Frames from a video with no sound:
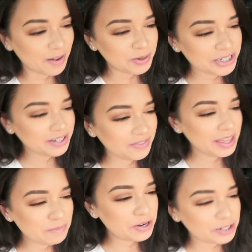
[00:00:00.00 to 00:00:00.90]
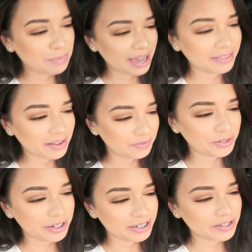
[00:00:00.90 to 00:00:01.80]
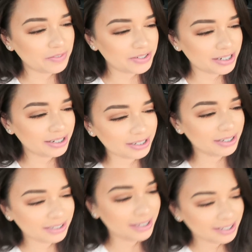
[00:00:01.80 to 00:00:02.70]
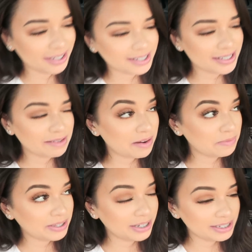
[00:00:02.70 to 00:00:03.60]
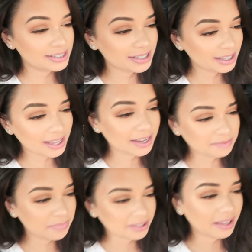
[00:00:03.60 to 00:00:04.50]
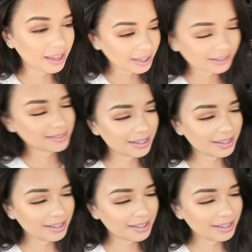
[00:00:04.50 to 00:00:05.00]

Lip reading: I wonder if they watch back that footage often, because they're probably gonna see that and be like,